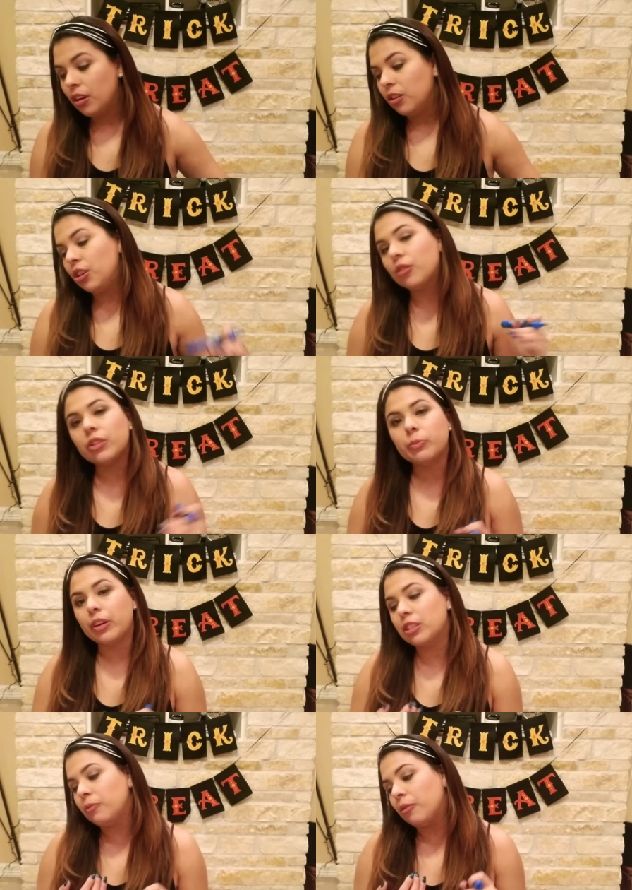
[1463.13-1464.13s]
You're
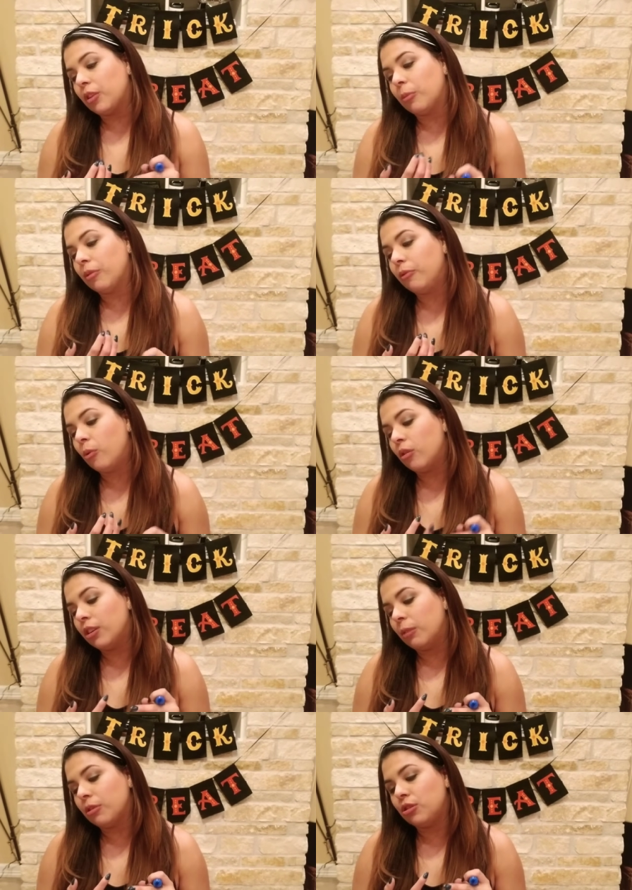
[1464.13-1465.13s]
responsible for number 4,
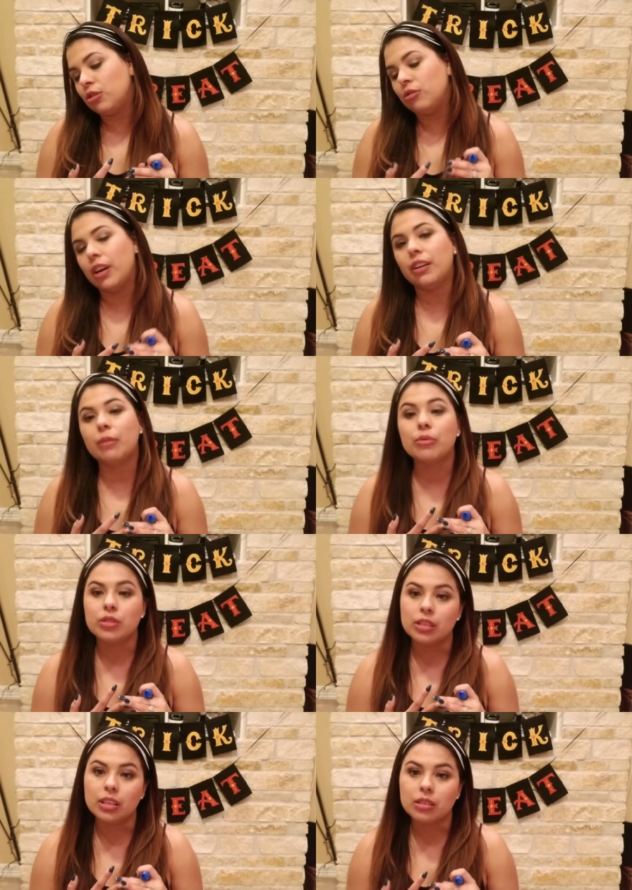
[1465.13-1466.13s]
number 2, and number
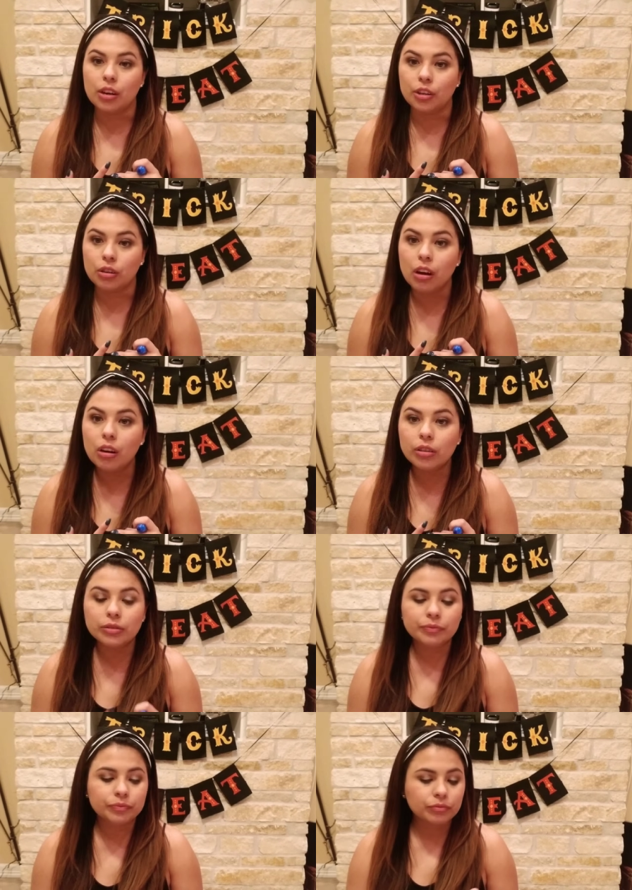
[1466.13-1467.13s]
6 on your
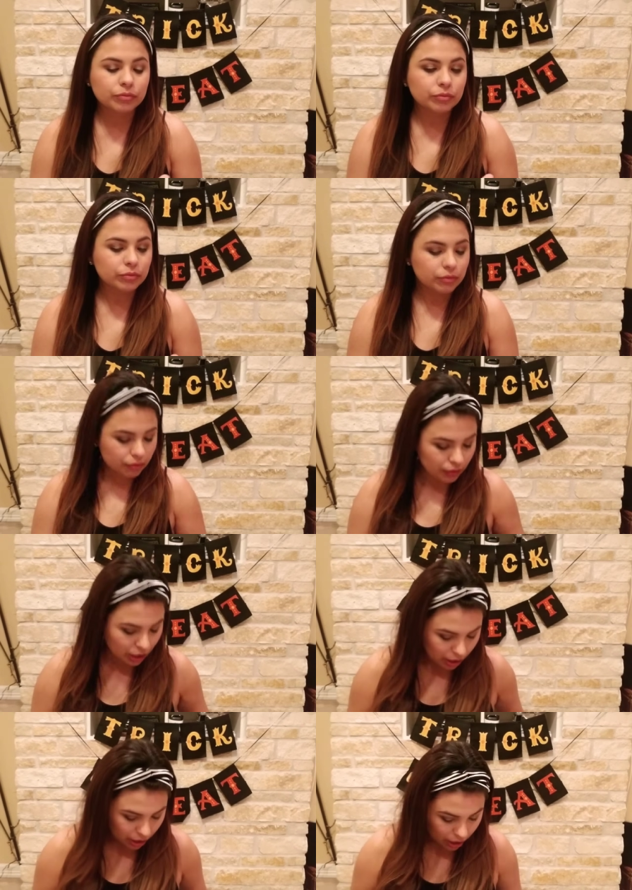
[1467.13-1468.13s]
own.
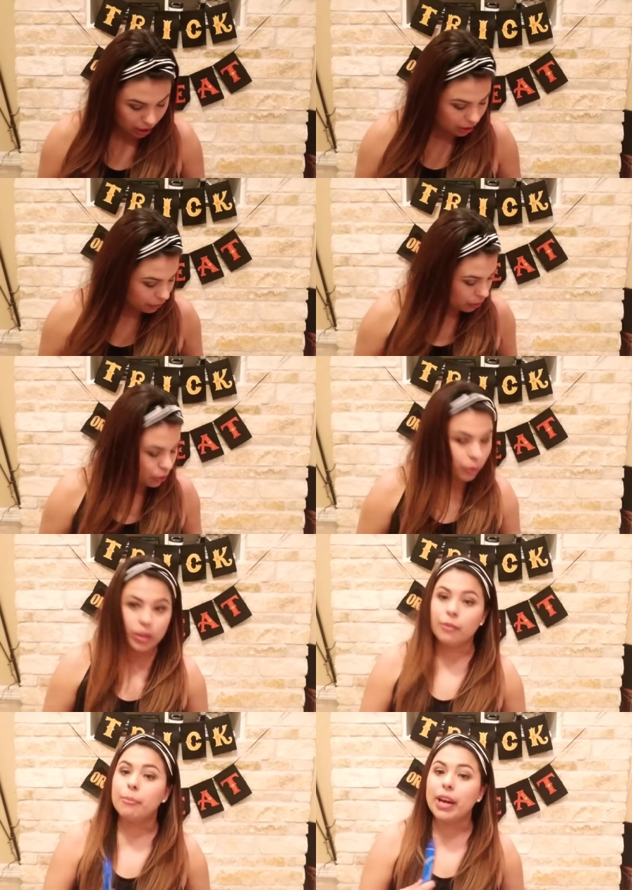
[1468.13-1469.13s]
If you're one
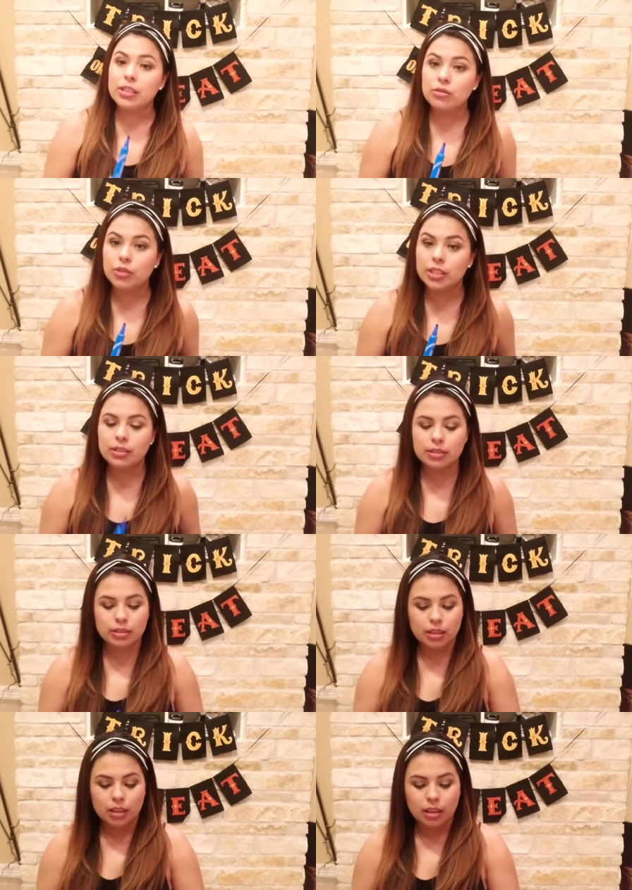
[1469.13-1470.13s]
of my students,
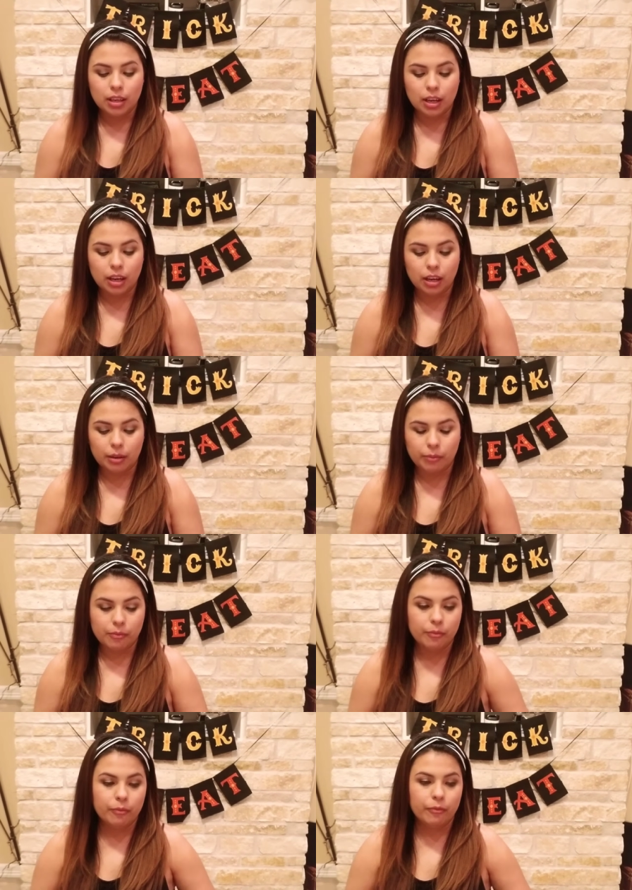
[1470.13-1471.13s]

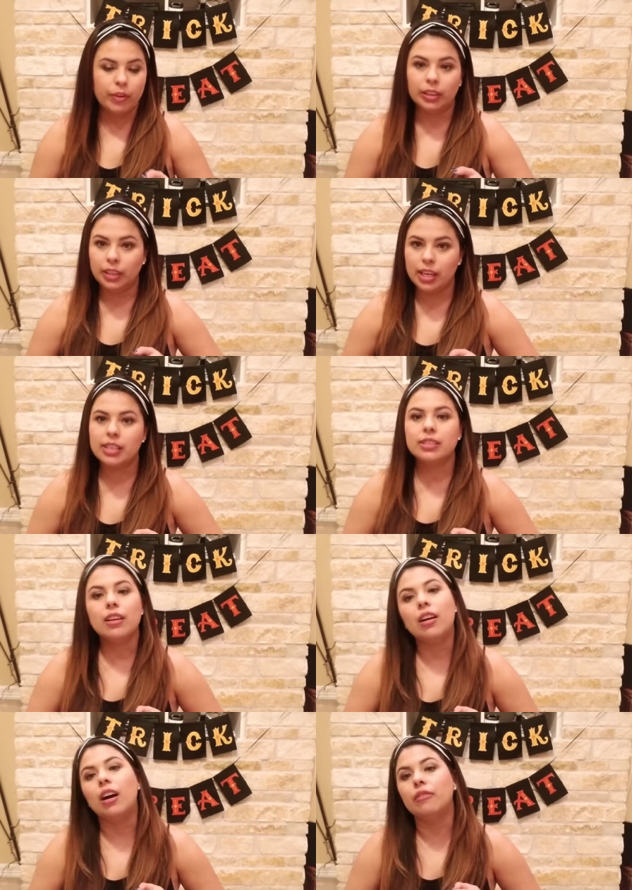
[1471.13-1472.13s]
Valdez,
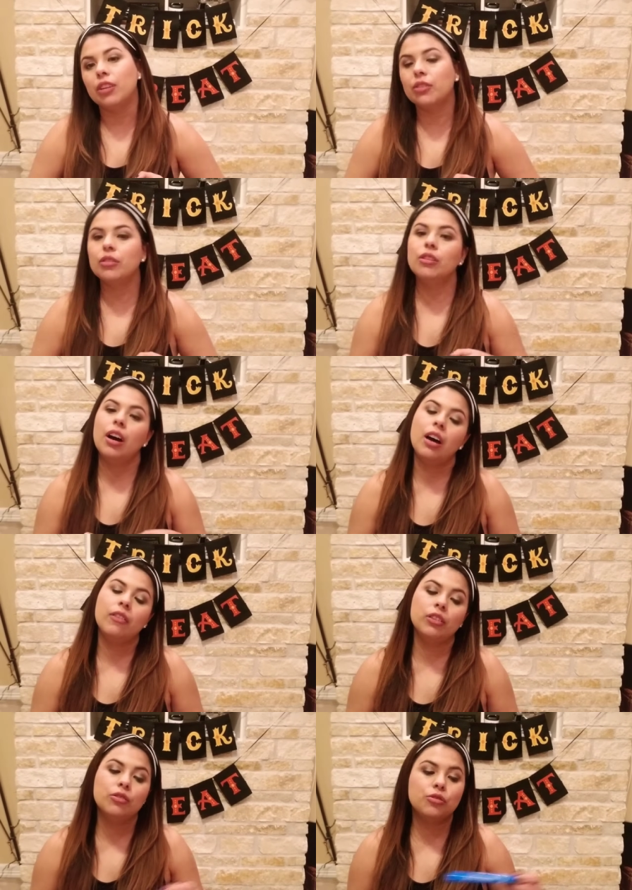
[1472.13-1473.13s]
Oviedo,
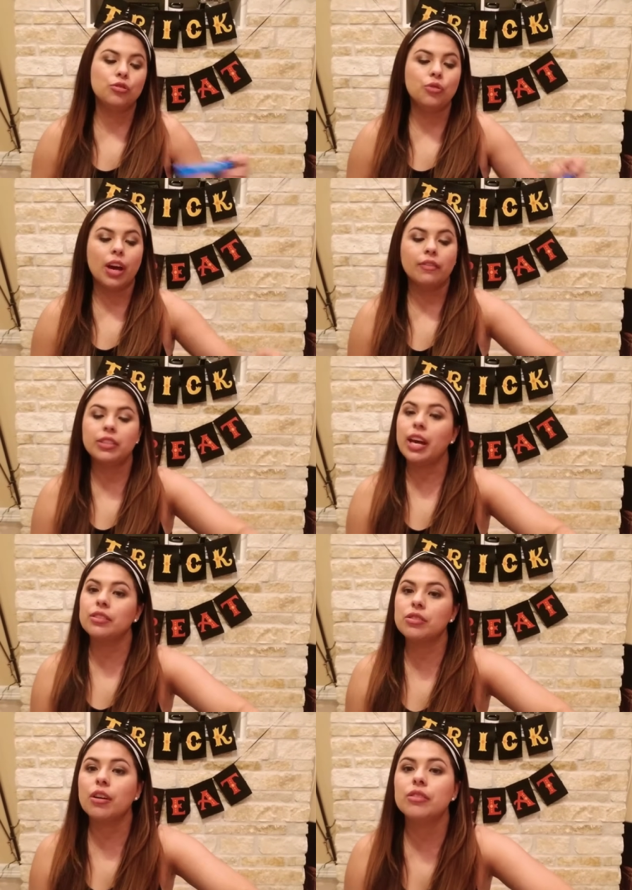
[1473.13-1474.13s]
Avalos, you have
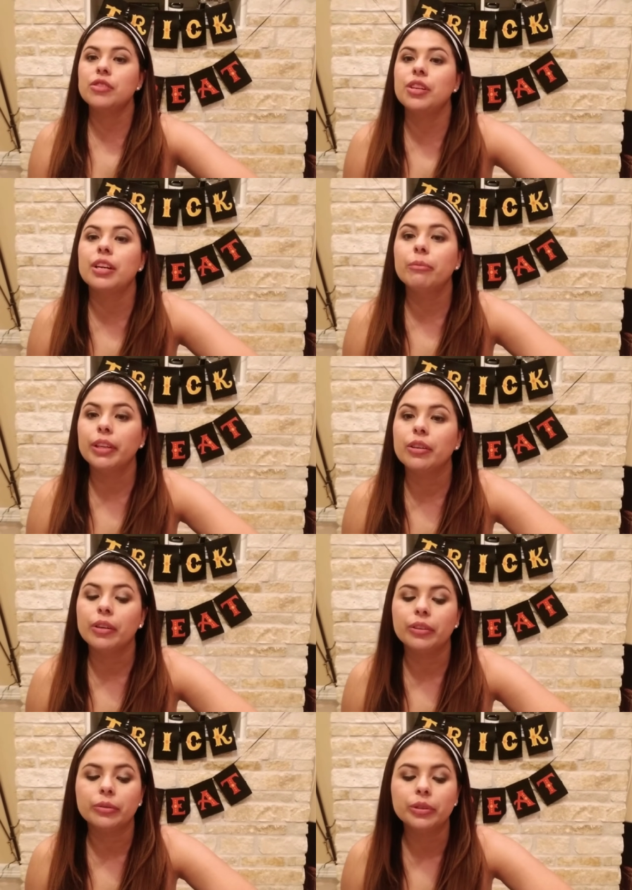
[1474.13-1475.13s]
task cards you need to complete
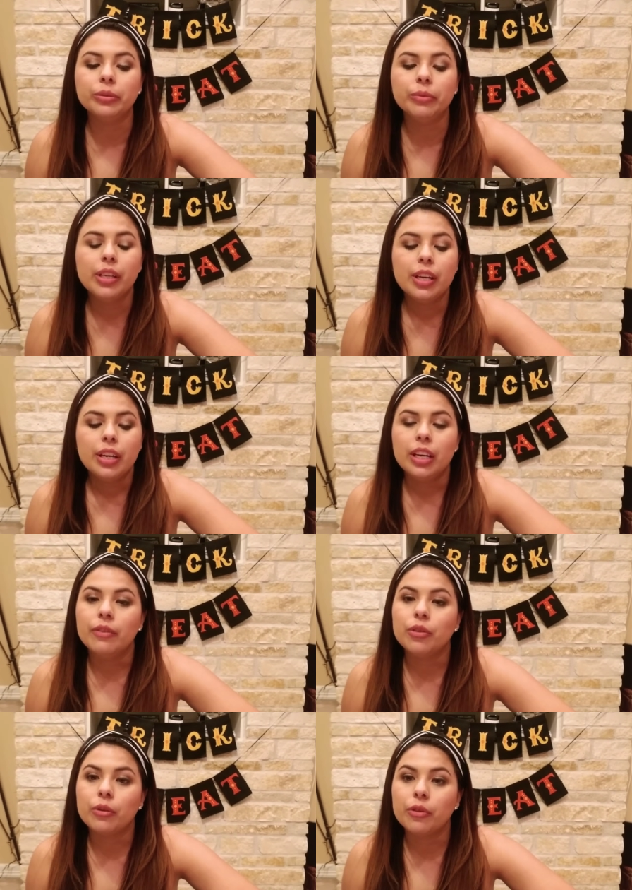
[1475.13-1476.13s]
around the room.
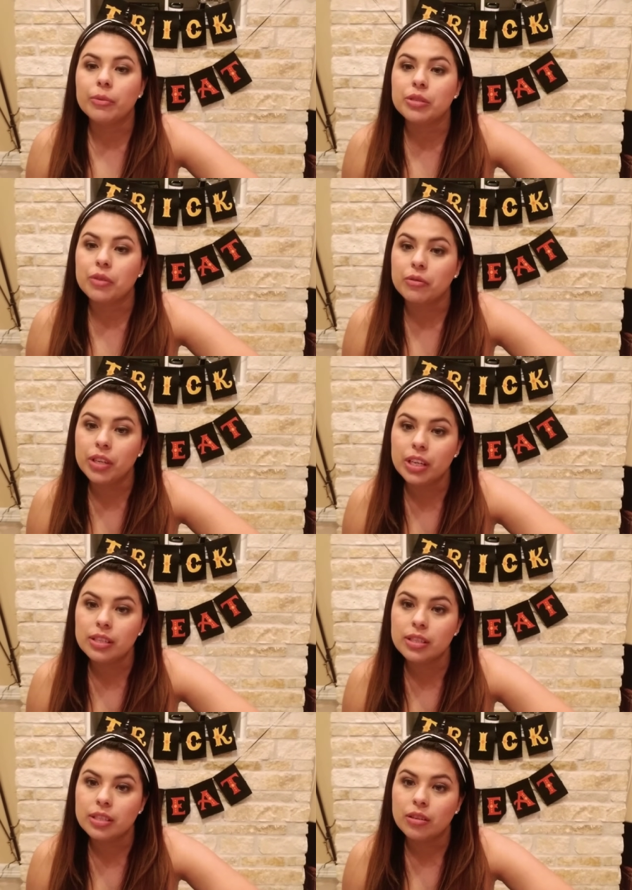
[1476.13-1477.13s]
If you're from Ms.
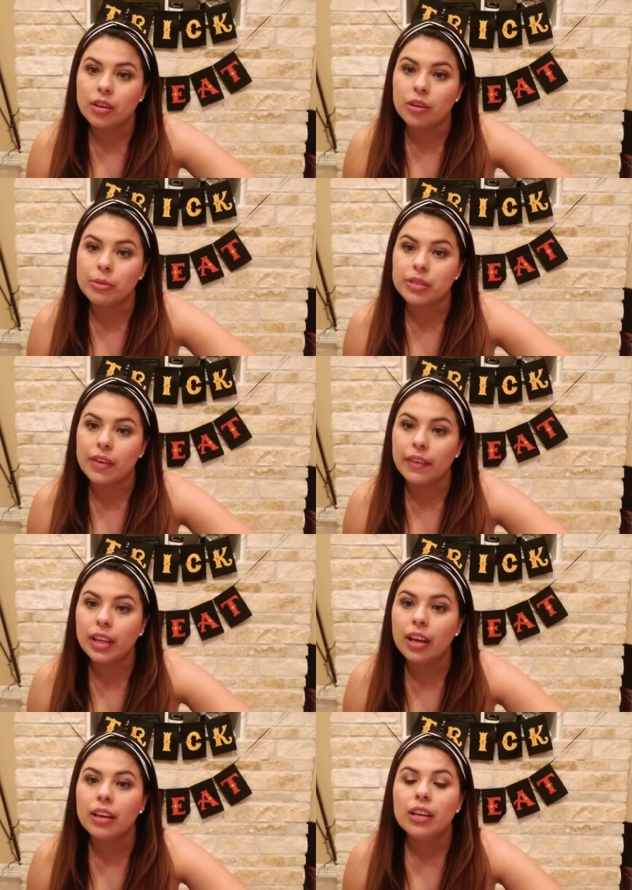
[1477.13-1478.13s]
Rodriguez or Ms.
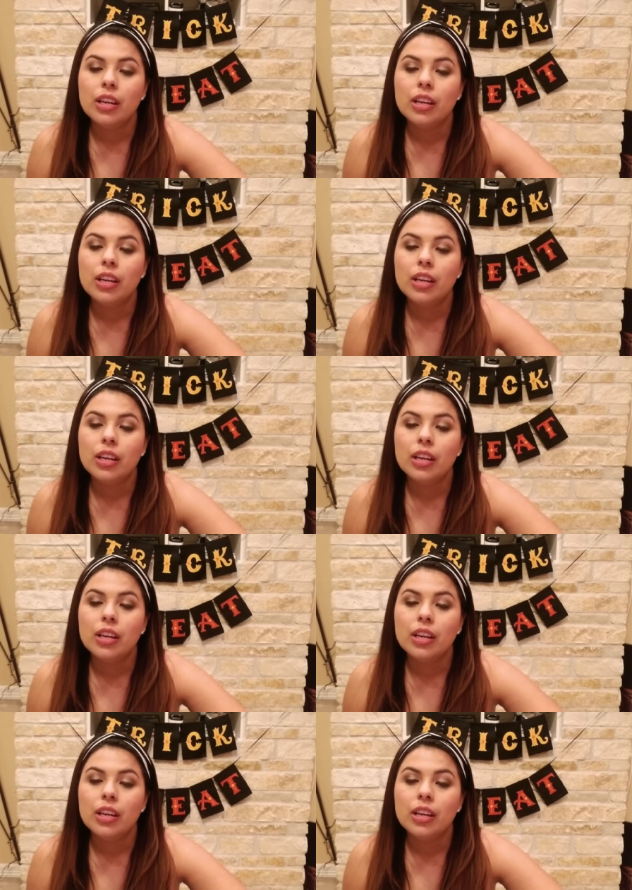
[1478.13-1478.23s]
Favela,